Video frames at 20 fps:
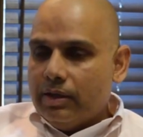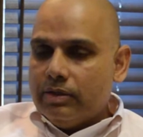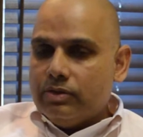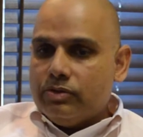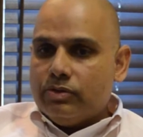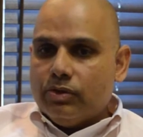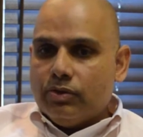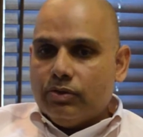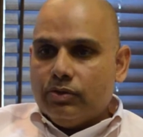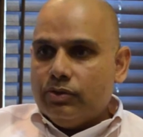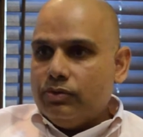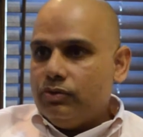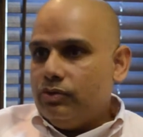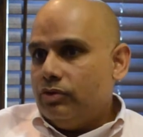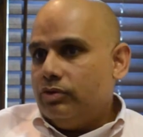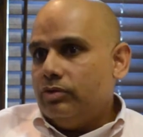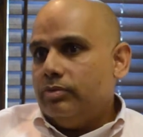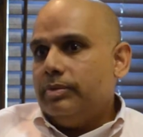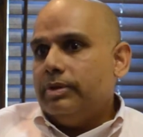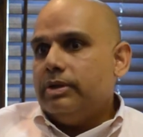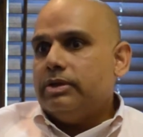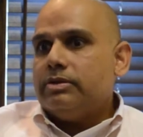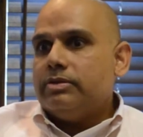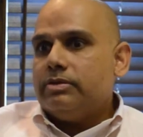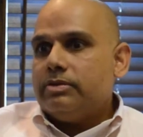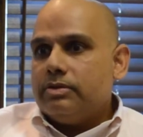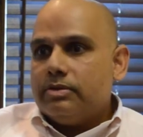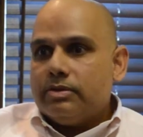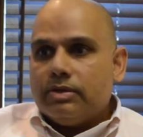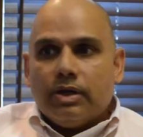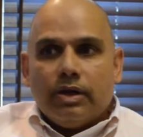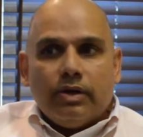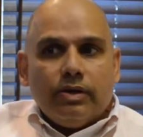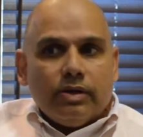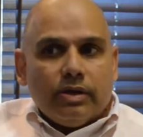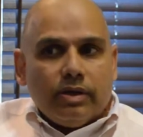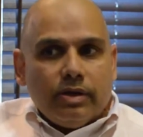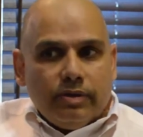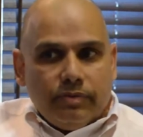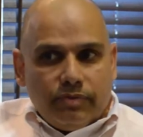So YouTube is
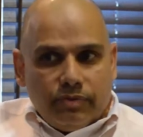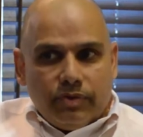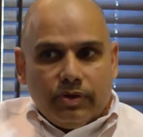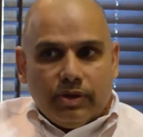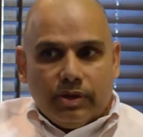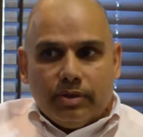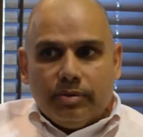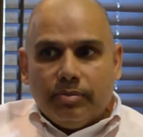currently free,